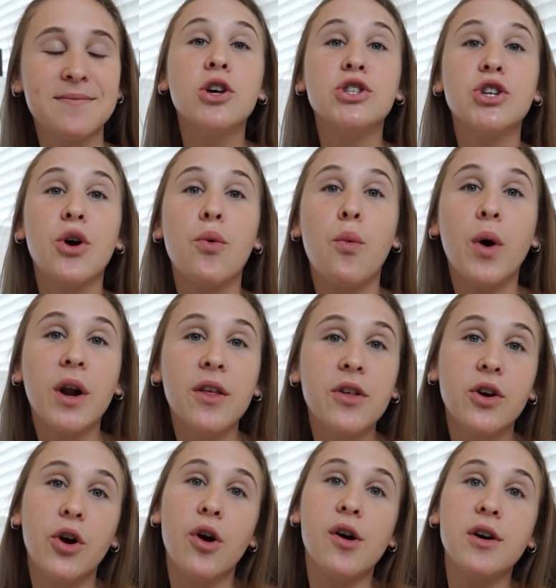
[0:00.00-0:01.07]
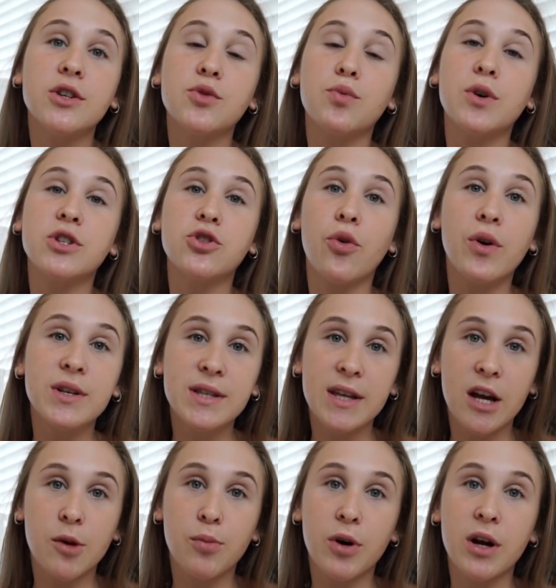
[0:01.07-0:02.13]
So one of the girls was going to
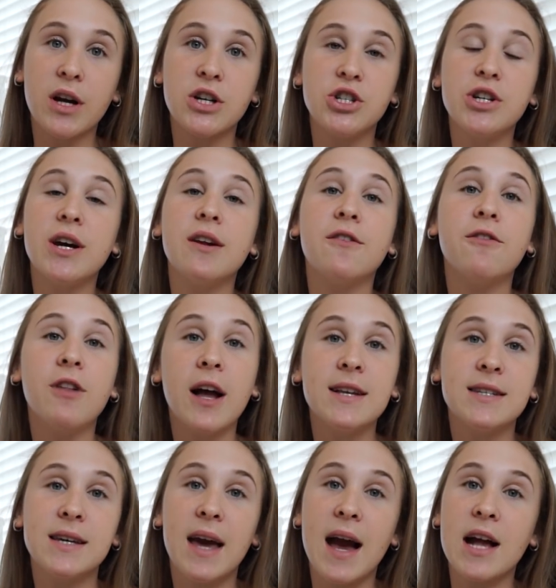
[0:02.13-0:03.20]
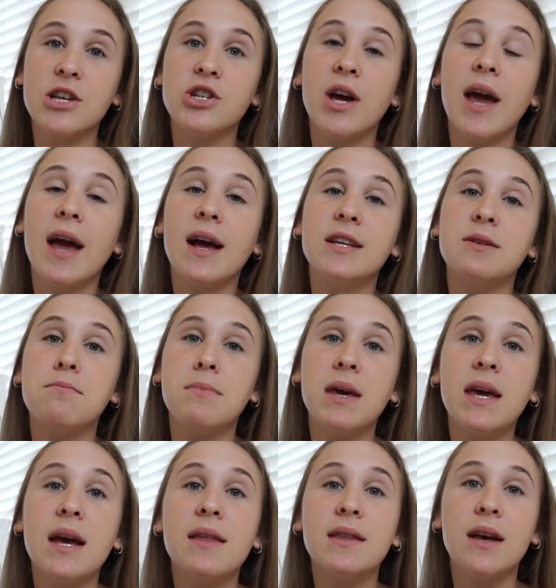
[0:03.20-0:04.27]
the airport because she had a flight to catch, and
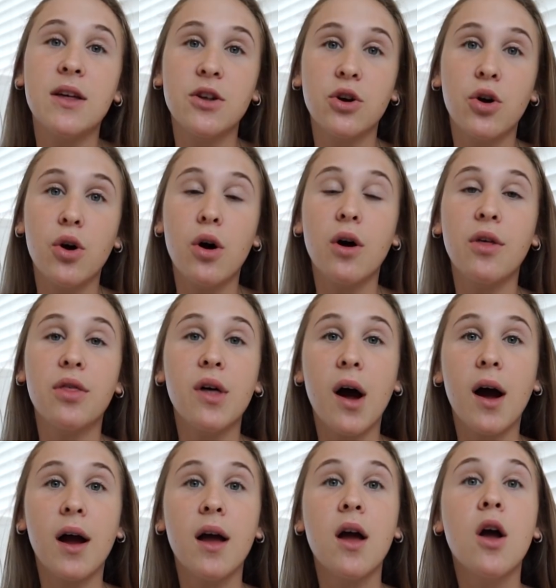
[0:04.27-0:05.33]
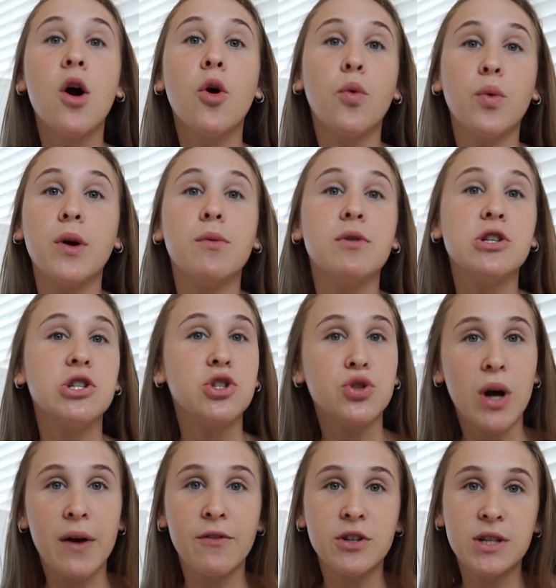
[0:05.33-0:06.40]
me and the other girl thought we would just
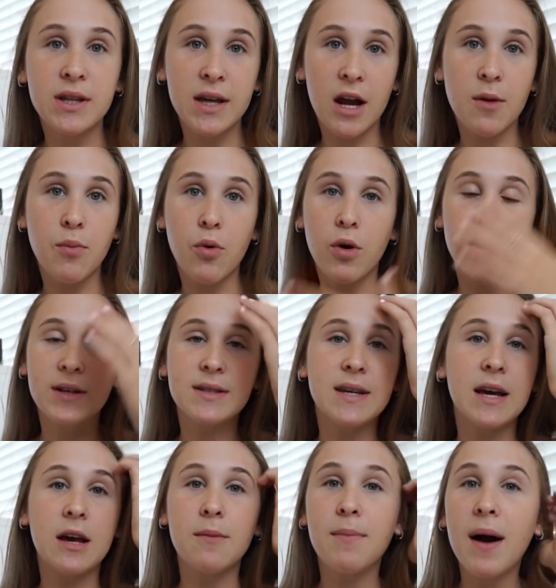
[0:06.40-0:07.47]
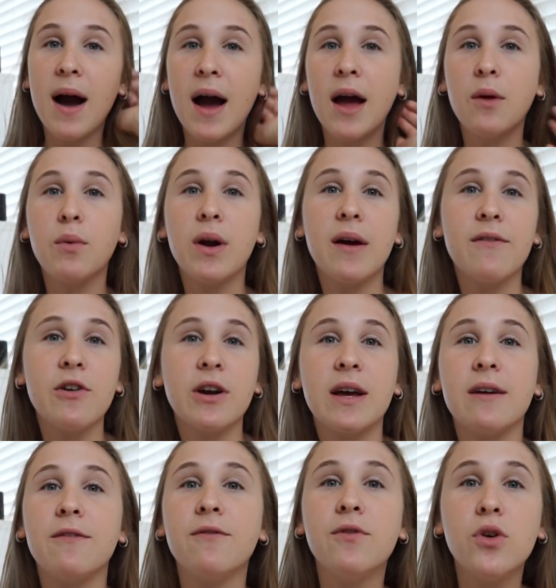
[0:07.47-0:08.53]
drive her to the airport, say goodbye, whatever,
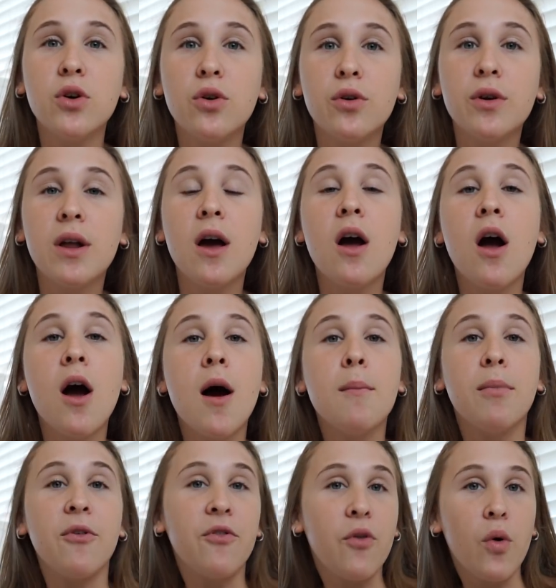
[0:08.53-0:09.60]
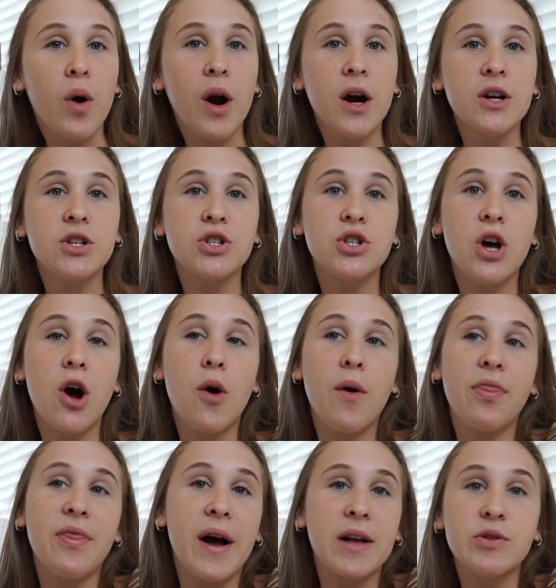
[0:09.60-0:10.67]
get food before,
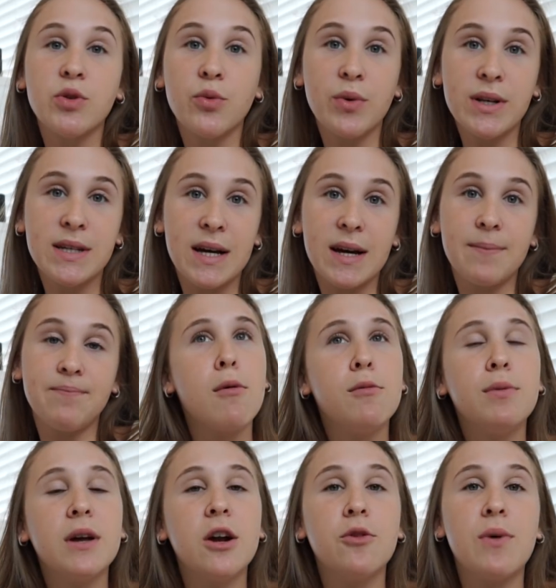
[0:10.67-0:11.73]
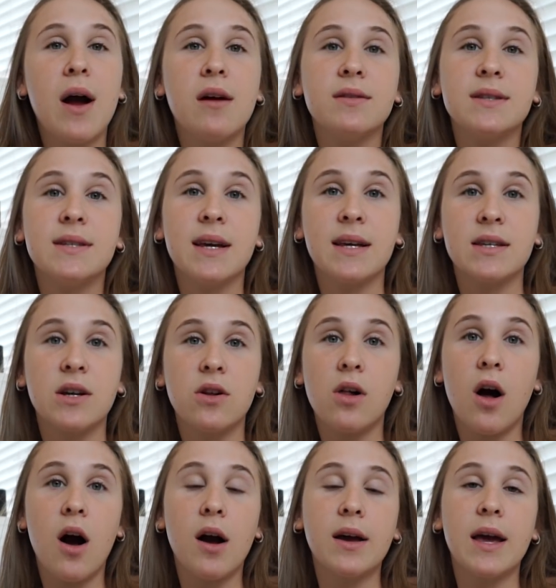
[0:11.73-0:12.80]
so that's what we did. Probably around 6
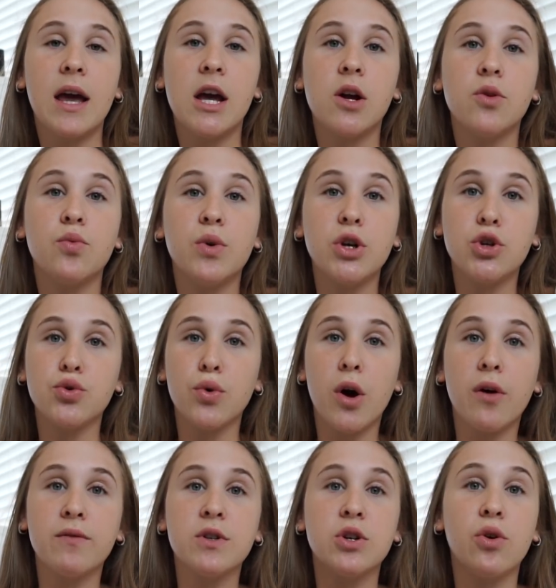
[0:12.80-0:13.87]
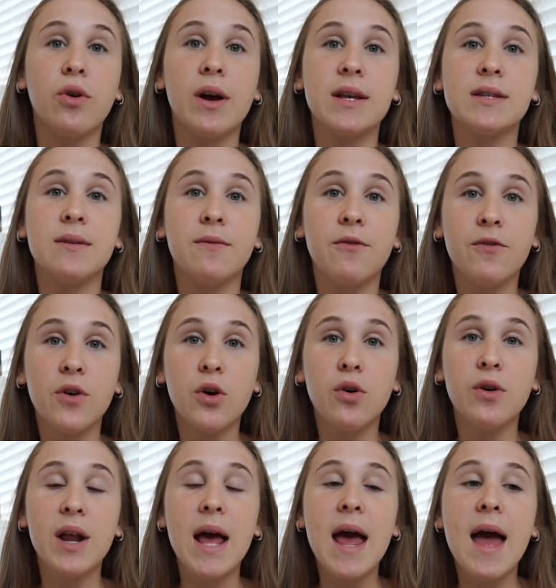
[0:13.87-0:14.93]
o'clock, and we drove to go get some
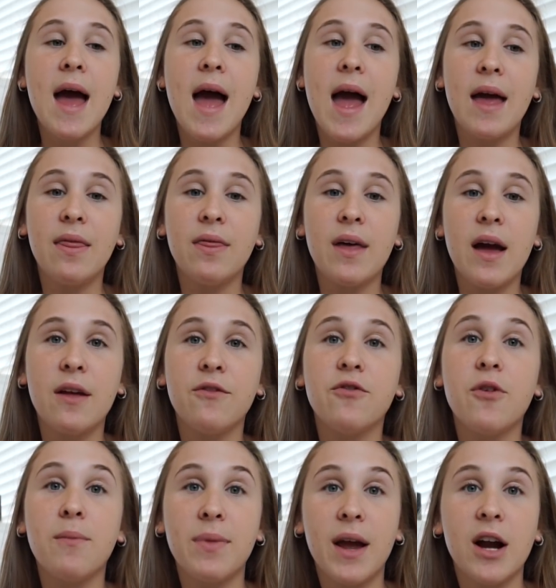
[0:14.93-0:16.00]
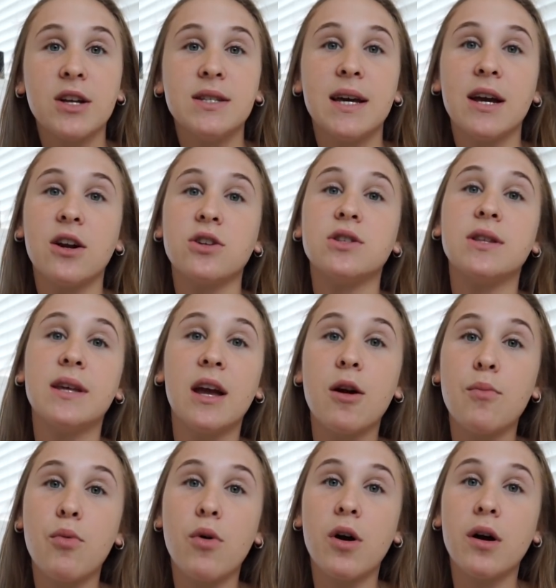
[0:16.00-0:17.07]
food, and then from there take her to the
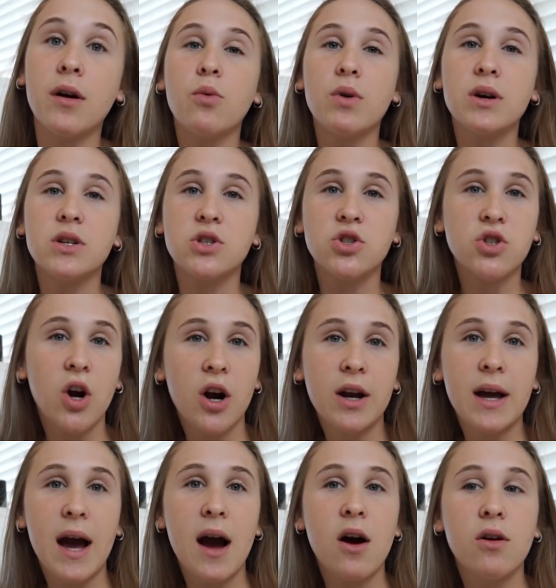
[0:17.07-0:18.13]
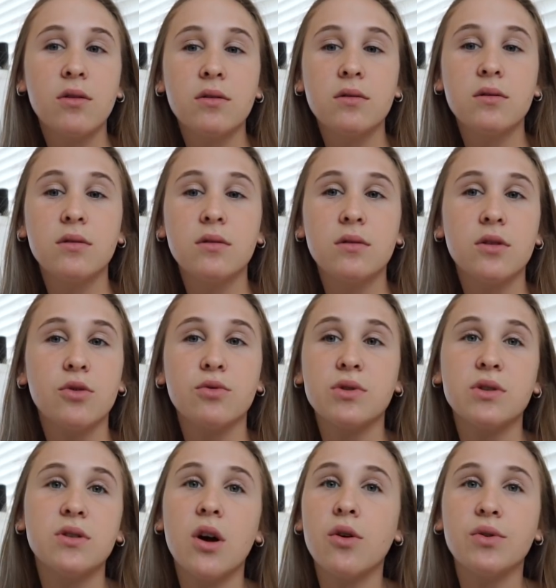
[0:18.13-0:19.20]
airport. It was dark out, there
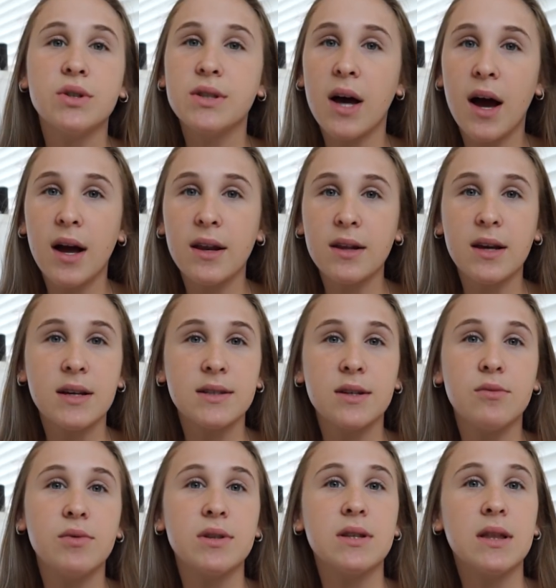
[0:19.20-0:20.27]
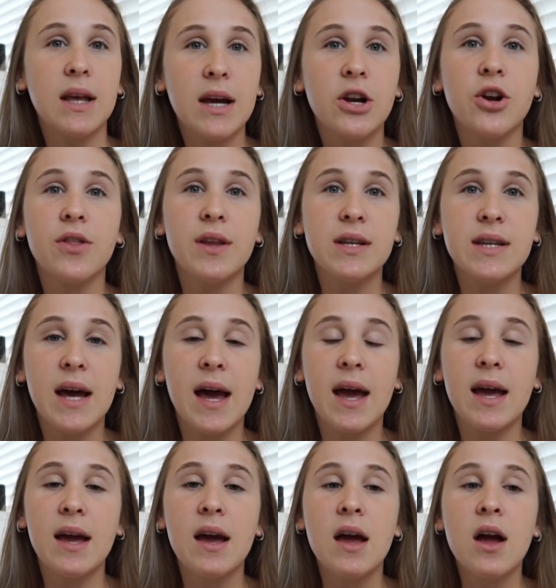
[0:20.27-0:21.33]
was no sun because it was later in the
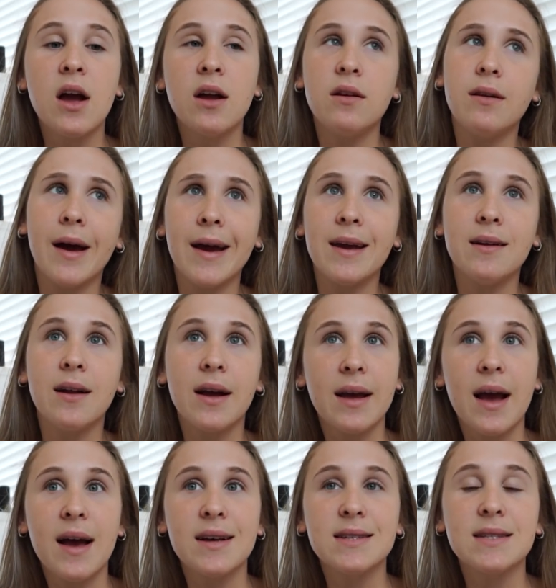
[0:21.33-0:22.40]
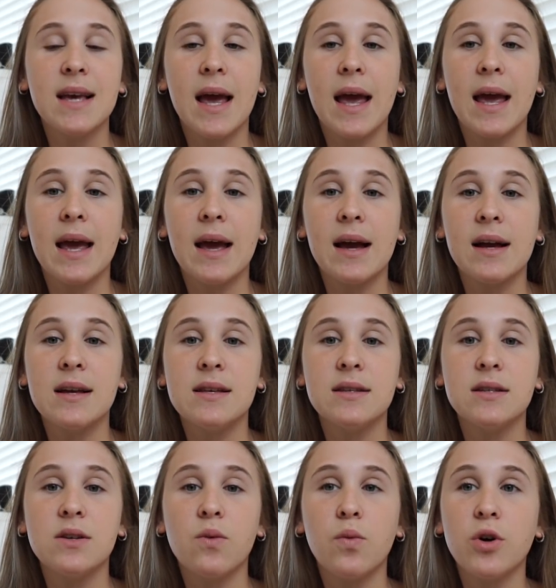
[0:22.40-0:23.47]
day, night I guess,
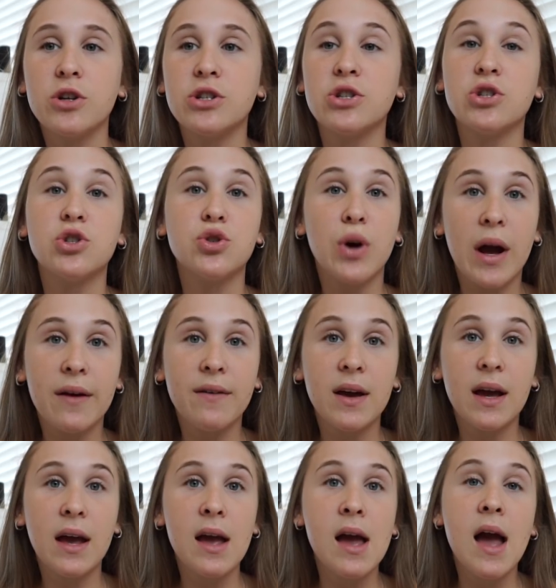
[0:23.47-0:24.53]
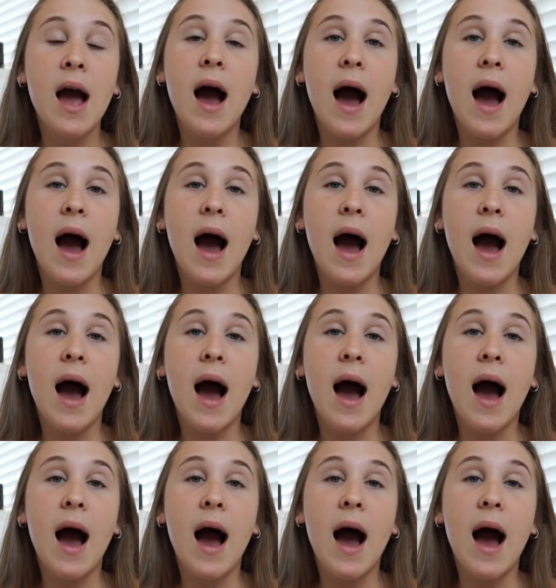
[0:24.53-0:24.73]
and we're just driving.